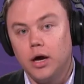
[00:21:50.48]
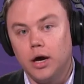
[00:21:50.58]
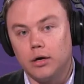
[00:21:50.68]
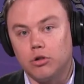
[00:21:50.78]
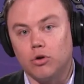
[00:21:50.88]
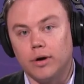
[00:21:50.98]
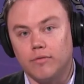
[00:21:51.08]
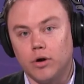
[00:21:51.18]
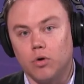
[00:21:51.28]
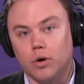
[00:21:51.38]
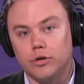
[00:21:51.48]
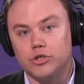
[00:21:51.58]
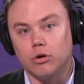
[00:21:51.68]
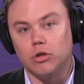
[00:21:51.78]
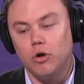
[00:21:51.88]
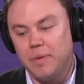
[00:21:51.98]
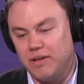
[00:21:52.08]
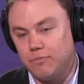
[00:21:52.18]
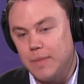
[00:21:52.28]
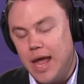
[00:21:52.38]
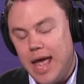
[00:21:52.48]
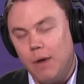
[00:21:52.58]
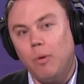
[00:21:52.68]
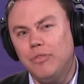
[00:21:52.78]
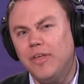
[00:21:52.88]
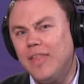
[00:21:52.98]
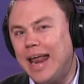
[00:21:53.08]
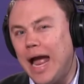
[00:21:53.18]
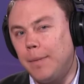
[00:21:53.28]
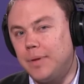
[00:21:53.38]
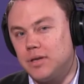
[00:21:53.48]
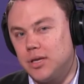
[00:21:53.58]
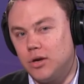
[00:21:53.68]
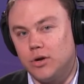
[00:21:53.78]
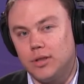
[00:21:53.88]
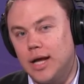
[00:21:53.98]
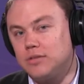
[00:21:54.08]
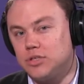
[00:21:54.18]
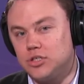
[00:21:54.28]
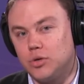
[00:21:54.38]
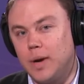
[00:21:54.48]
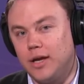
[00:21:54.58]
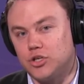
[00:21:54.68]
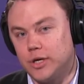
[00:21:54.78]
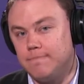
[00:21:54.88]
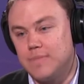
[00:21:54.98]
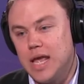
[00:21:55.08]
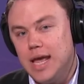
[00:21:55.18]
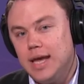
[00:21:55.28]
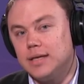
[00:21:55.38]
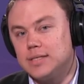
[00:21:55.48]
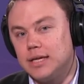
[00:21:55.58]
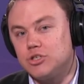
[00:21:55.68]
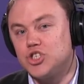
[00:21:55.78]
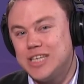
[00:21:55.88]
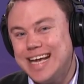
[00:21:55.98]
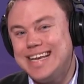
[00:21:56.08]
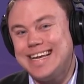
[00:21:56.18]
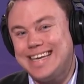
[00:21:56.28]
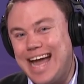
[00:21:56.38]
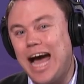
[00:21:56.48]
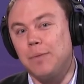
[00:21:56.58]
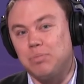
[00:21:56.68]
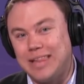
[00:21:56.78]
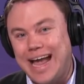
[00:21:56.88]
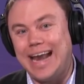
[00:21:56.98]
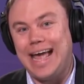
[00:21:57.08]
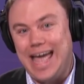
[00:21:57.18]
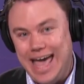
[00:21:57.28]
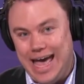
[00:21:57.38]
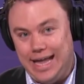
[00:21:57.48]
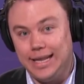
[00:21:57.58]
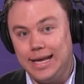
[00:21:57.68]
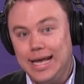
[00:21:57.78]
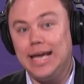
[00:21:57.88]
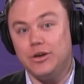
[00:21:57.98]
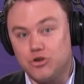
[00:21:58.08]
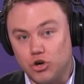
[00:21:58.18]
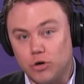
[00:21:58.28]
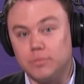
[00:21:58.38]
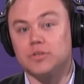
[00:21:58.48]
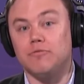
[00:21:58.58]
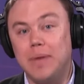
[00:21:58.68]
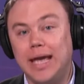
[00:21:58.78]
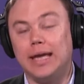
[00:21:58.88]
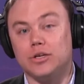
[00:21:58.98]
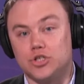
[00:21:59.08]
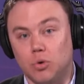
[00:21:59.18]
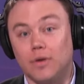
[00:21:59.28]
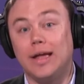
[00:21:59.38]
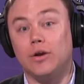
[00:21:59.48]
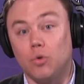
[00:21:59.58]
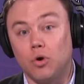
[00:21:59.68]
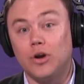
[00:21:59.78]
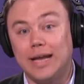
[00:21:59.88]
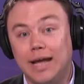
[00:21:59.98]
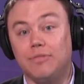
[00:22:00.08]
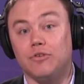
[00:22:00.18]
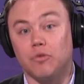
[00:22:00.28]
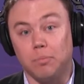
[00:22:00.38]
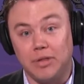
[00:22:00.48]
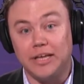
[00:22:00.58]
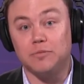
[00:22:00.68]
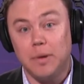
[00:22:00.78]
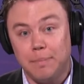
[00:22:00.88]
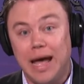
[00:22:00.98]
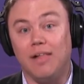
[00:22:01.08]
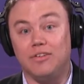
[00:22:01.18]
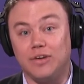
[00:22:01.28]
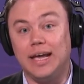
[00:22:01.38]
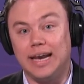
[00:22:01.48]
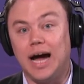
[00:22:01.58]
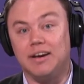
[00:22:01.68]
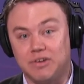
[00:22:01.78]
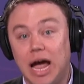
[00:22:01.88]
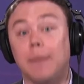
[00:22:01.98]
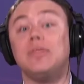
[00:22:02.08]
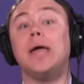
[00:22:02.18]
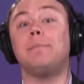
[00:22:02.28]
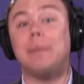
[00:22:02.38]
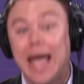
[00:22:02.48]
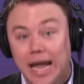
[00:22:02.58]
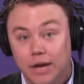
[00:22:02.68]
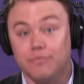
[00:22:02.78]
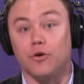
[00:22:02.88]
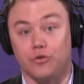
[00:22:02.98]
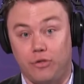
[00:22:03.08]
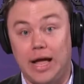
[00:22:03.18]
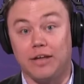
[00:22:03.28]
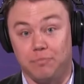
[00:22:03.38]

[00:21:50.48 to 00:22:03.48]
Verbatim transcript: uh, clerk and recorder Joan Lopez. And one thing that happened here in that situation is that she did not plan ahead in terms of making sure that in order to get these replacement ballots in on time, they paid first class